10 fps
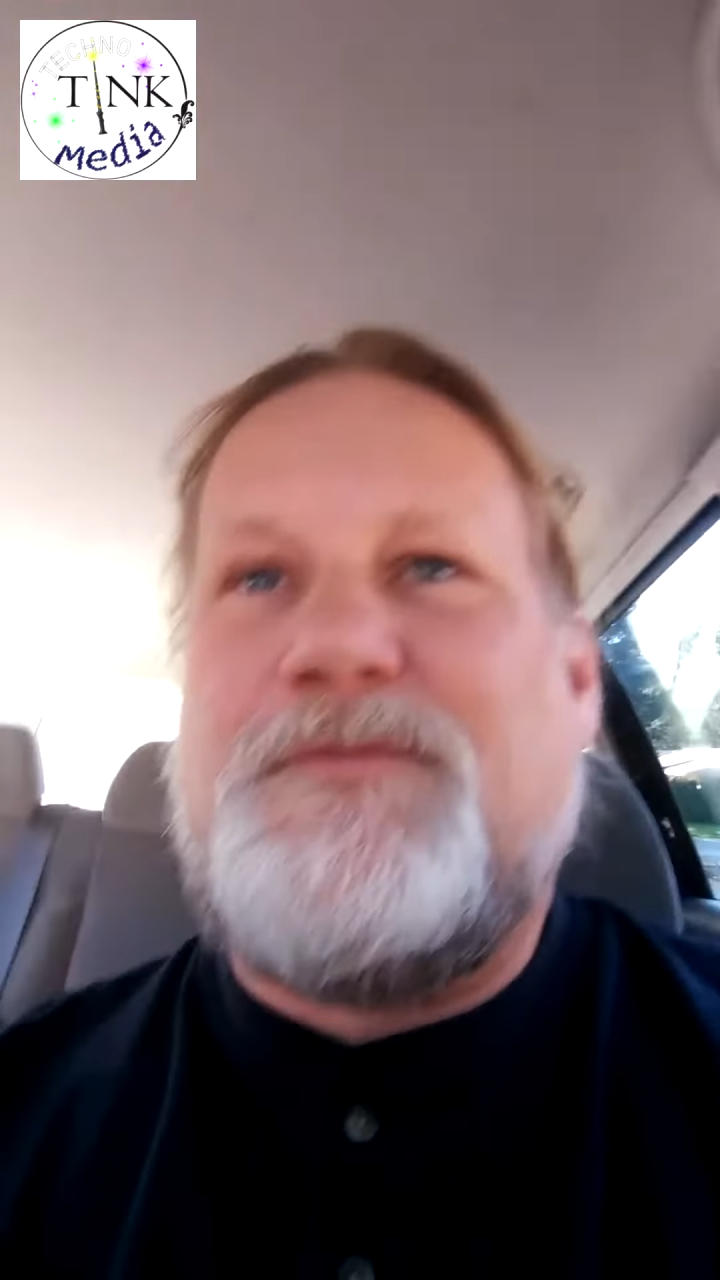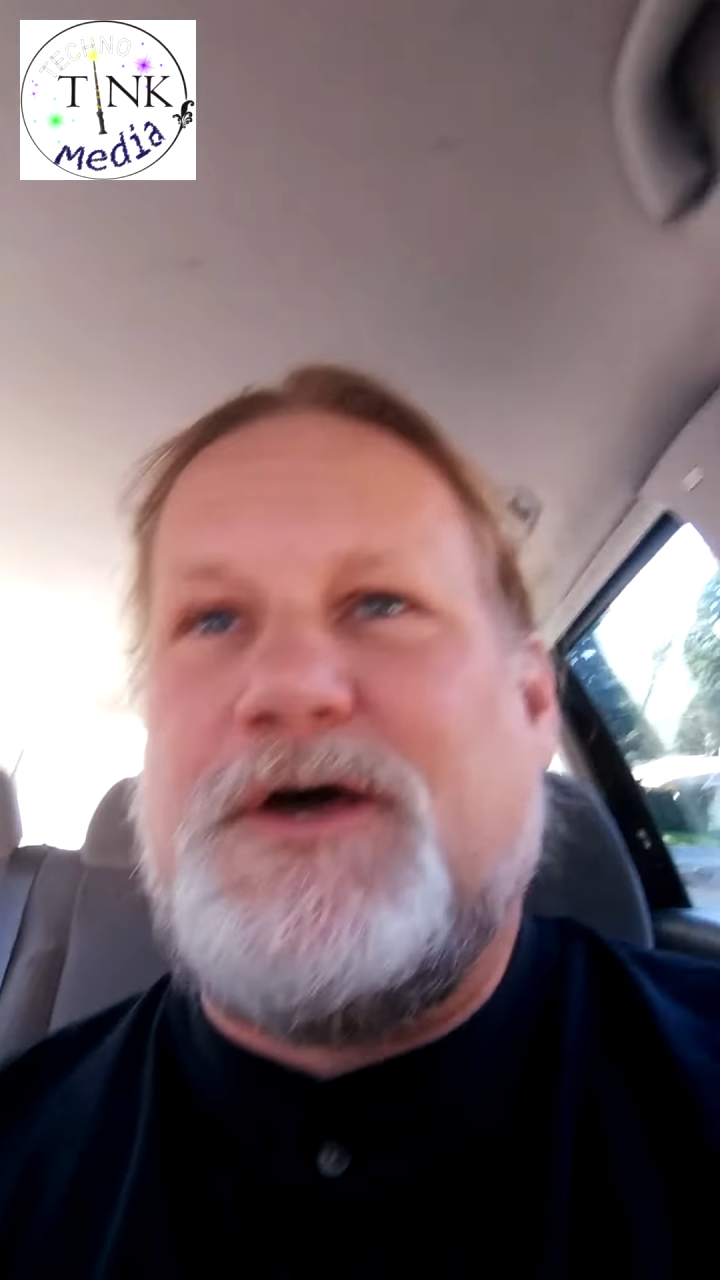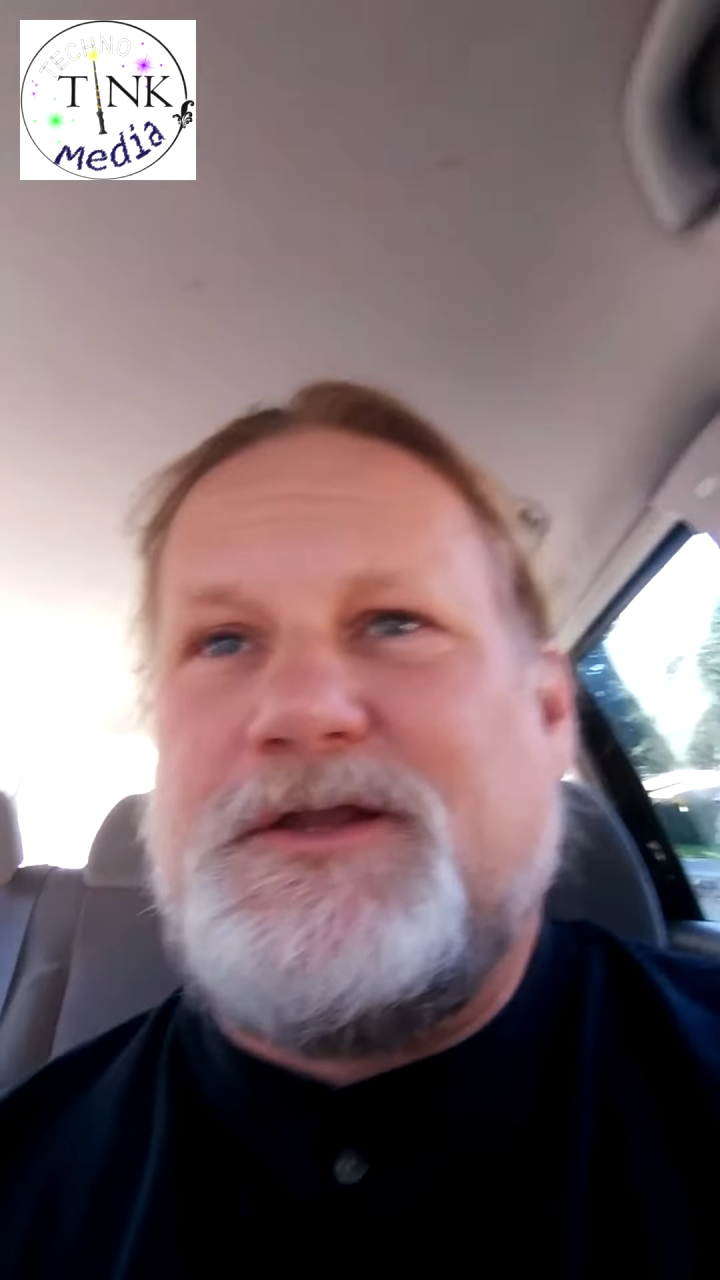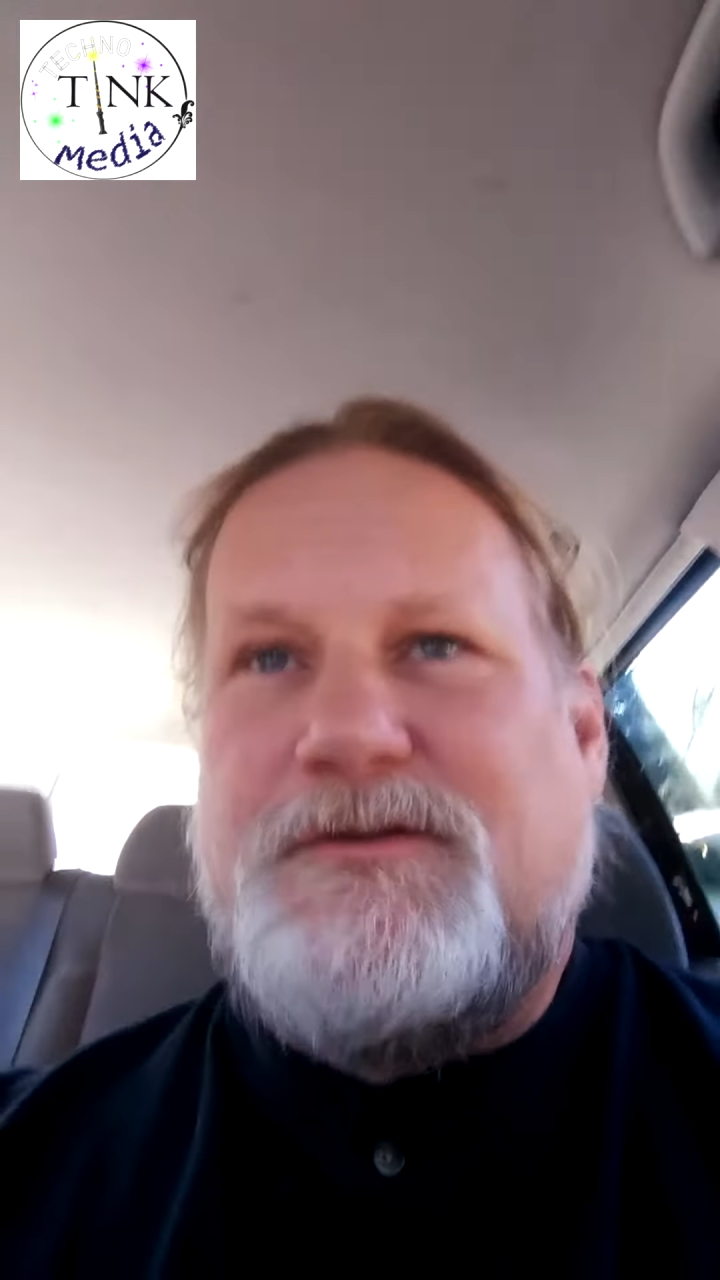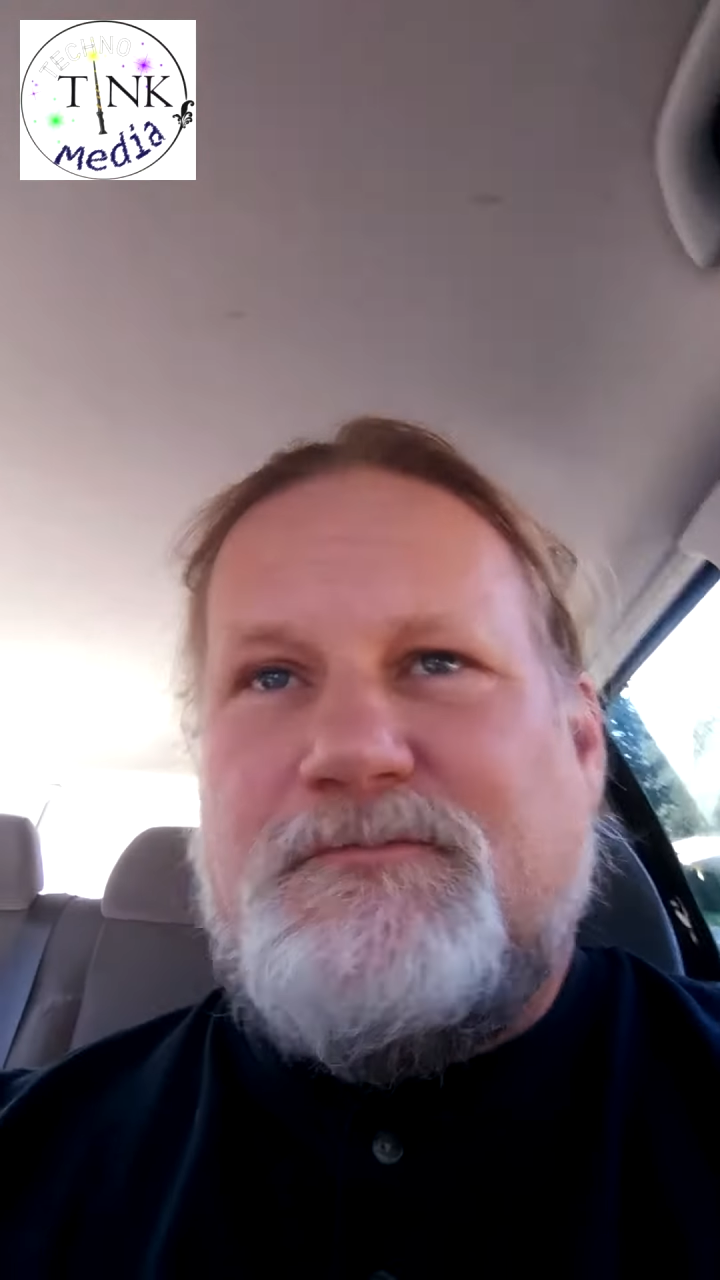but